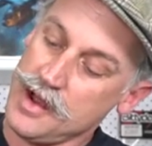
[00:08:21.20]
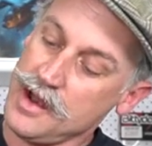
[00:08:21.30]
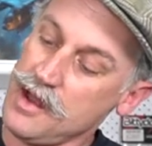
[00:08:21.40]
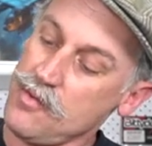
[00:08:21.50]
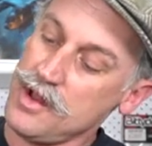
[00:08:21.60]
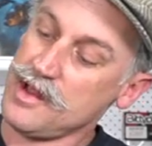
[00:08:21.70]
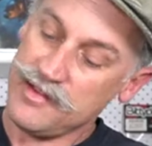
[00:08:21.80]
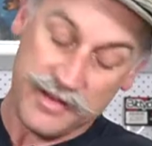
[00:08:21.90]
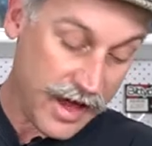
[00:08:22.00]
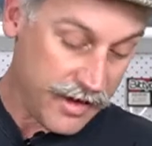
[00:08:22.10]
Now what
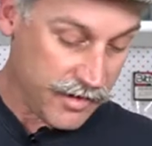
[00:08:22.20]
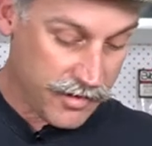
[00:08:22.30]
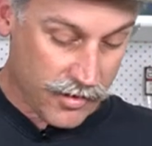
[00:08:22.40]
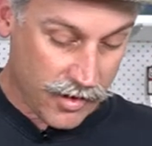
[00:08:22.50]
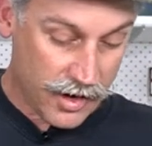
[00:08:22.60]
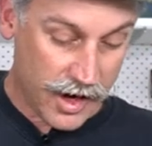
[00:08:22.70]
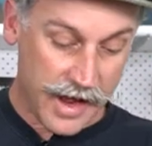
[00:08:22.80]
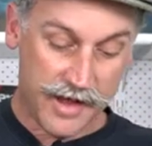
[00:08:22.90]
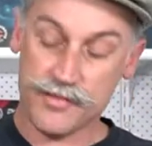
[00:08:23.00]
this does is not only allows